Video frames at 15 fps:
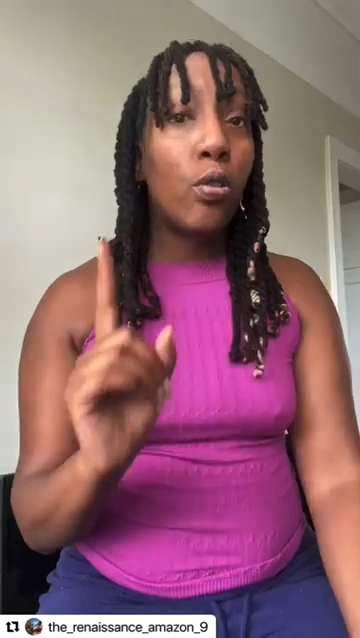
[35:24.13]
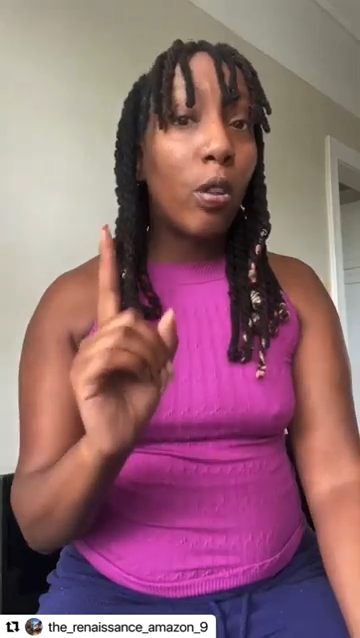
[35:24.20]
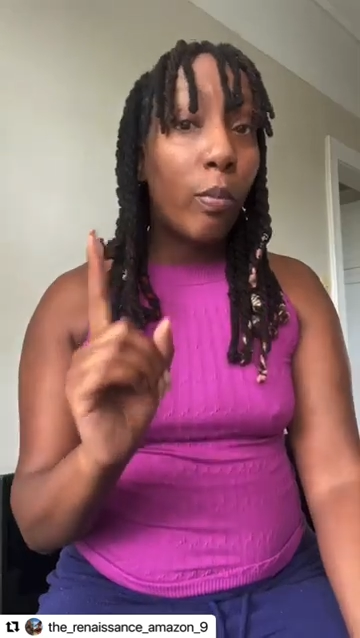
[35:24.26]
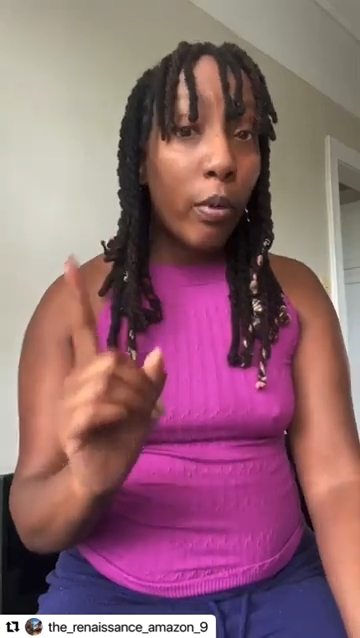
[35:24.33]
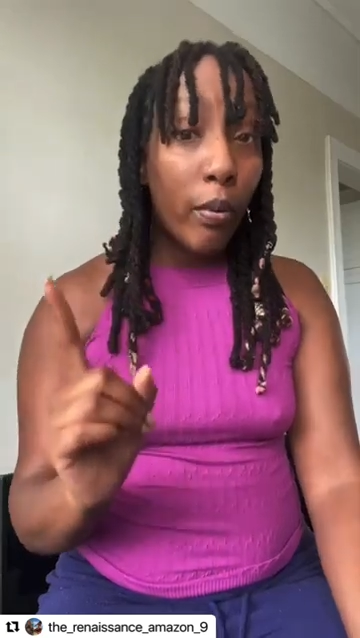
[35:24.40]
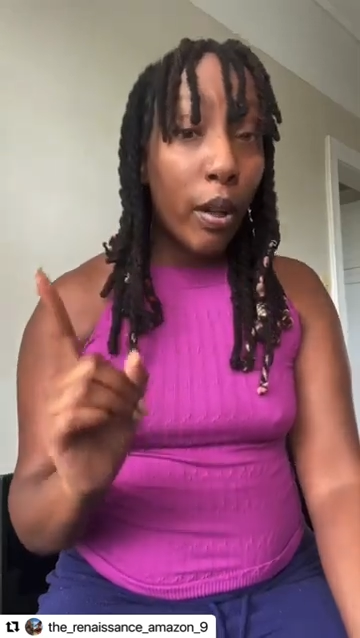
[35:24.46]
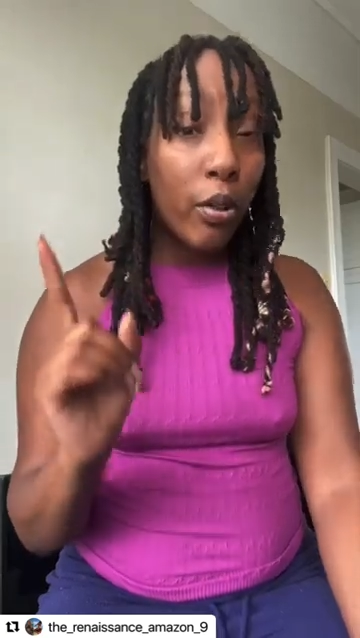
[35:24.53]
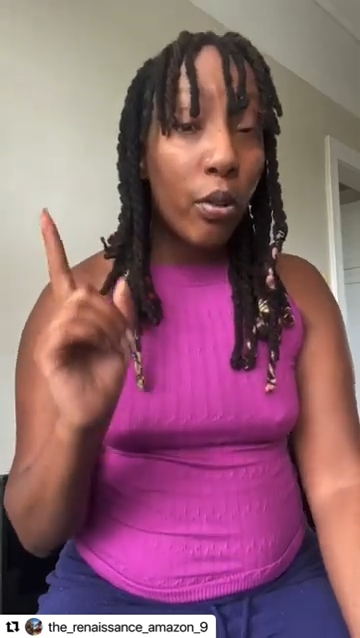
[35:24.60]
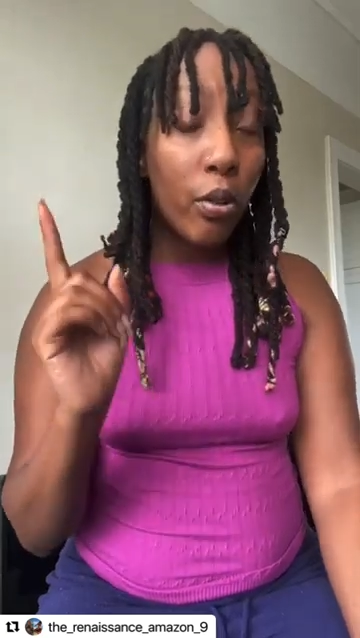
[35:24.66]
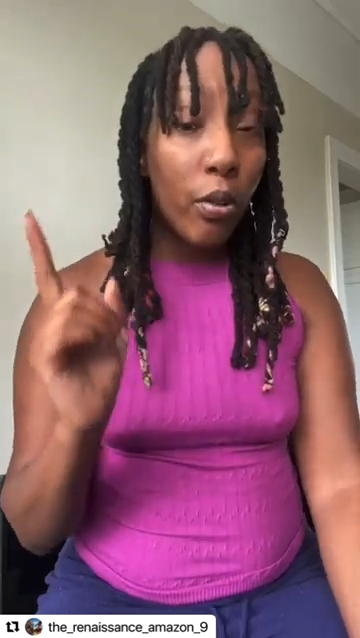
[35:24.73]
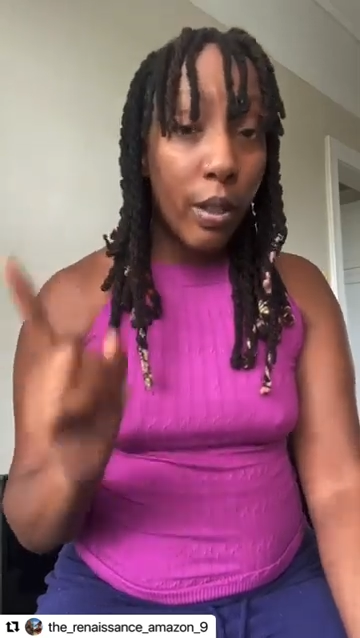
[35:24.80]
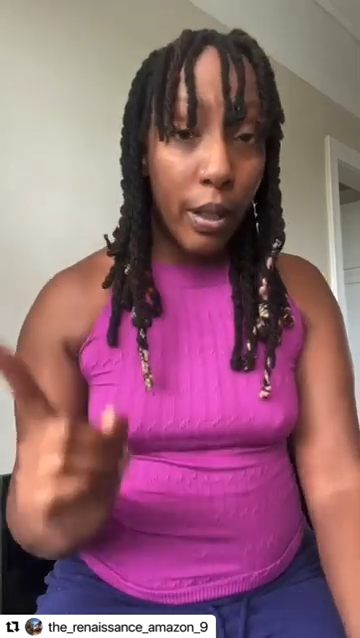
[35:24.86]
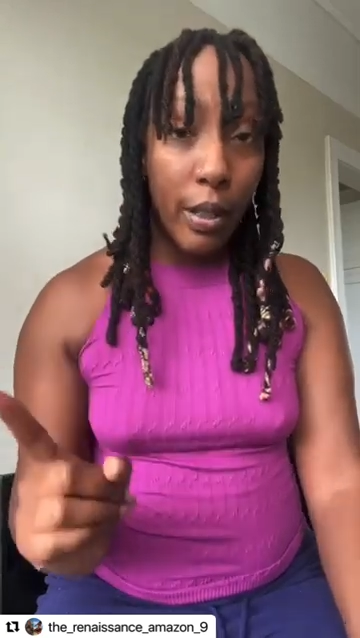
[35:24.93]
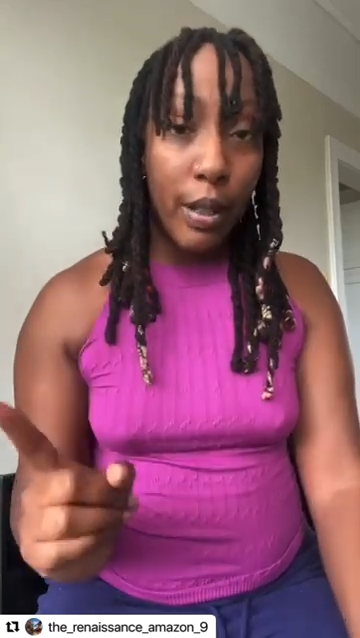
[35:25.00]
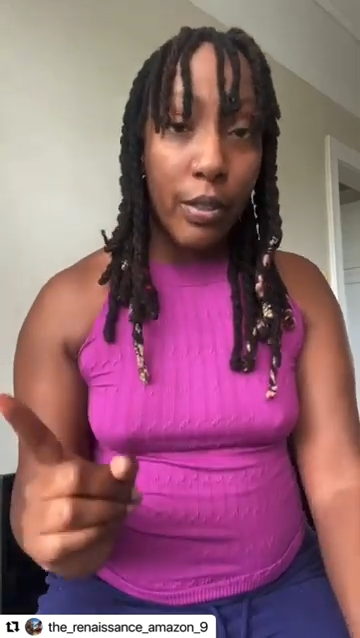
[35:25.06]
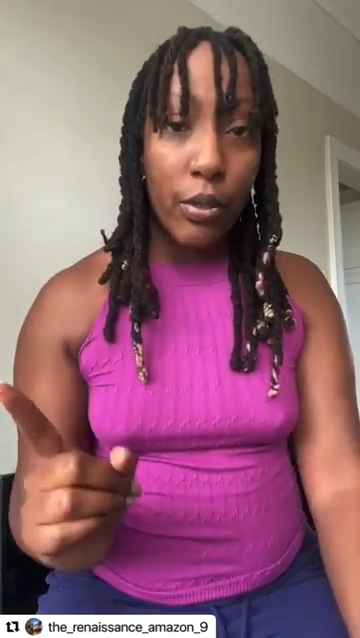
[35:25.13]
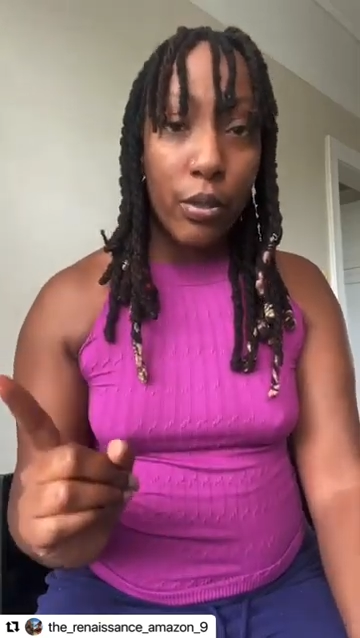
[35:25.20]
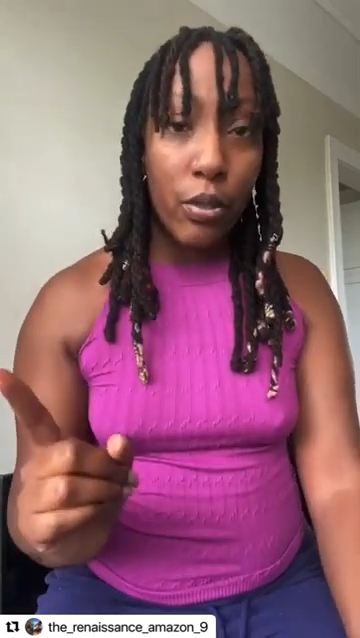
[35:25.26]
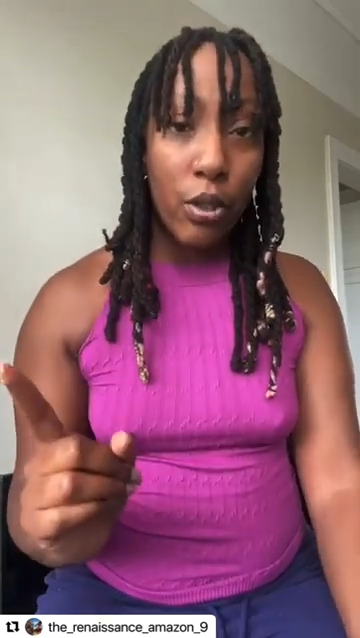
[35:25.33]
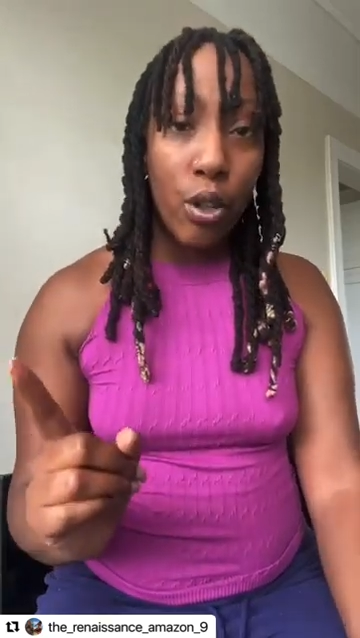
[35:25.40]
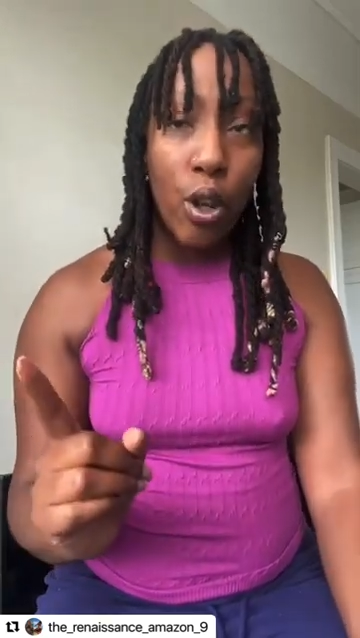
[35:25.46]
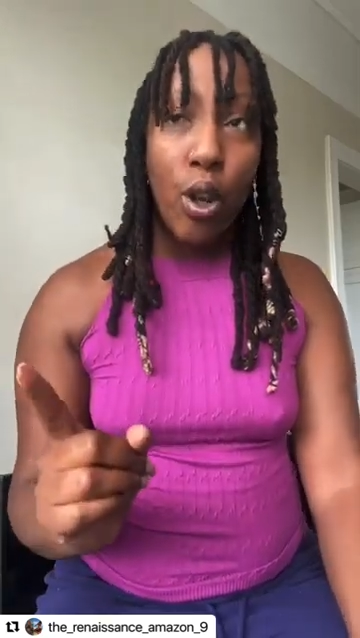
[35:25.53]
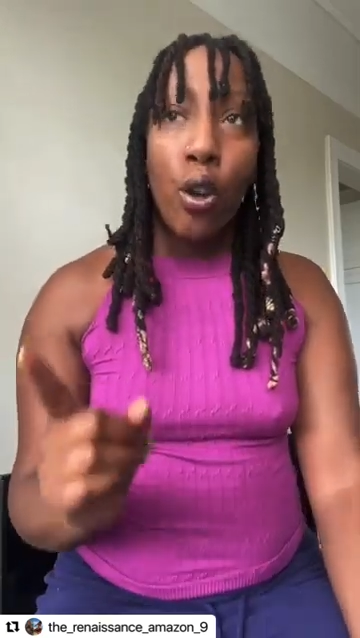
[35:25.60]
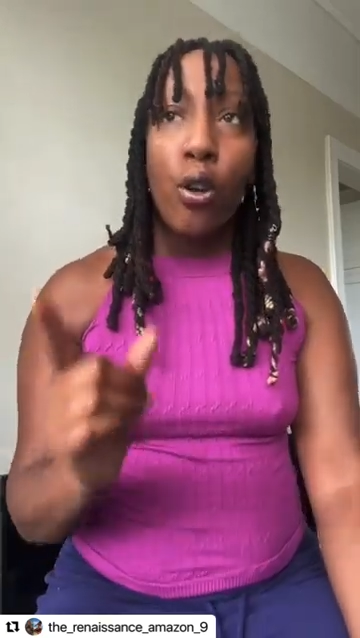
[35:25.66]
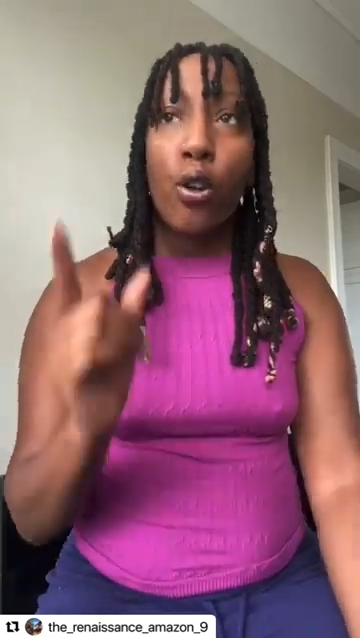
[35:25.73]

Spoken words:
grew up around organizers,